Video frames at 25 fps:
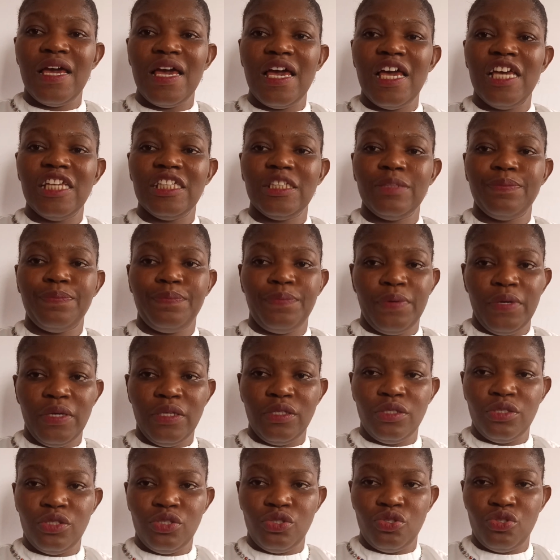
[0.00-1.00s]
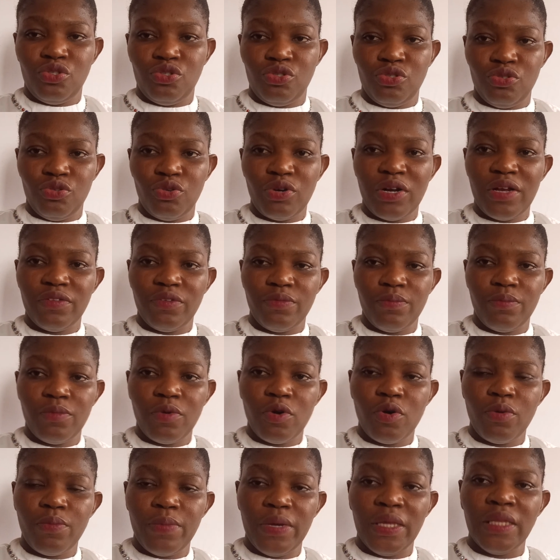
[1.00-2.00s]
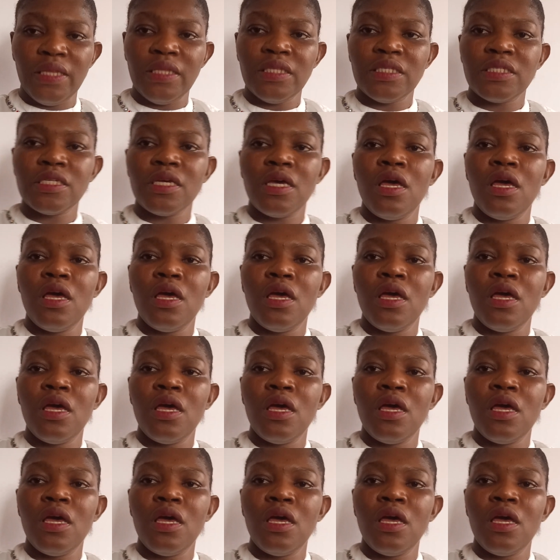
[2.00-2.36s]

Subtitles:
expenditure at the moment,